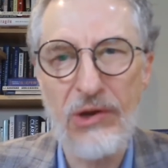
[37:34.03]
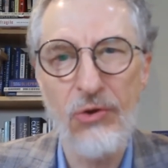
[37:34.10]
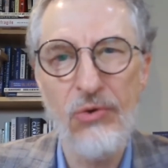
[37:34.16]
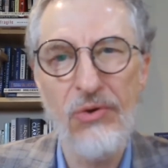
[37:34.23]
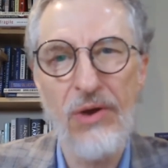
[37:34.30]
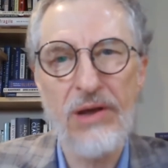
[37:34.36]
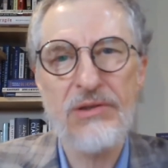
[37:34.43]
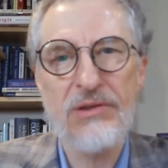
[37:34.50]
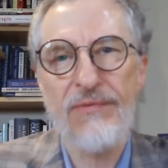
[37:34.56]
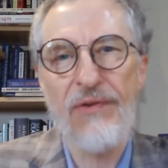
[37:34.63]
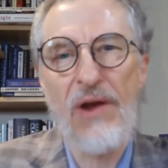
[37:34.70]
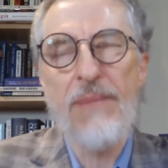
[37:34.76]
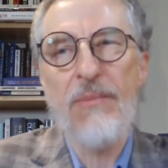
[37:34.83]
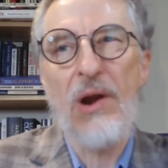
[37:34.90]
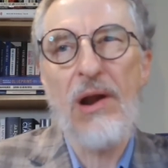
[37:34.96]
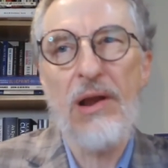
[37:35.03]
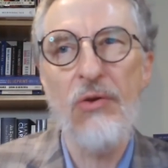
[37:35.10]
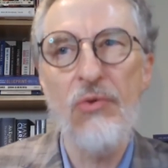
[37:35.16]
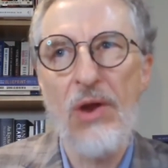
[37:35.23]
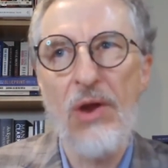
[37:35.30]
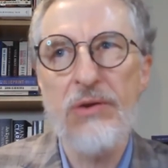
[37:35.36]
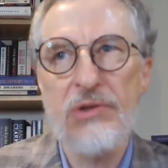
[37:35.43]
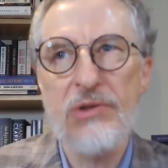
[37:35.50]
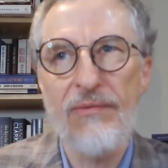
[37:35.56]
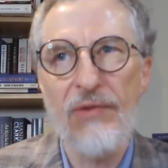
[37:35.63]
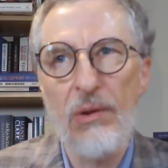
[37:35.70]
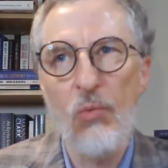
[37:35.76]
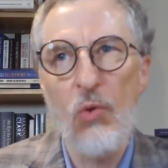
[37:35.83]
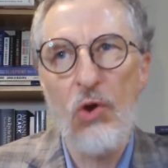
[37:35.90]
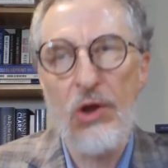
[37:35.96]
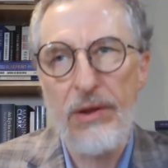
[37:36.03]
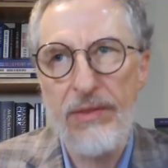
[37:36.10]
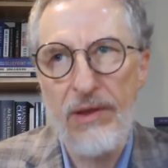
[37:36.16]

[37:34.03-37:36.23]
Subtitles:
Who knows if I'm right? Yeah. Who knows if it'll work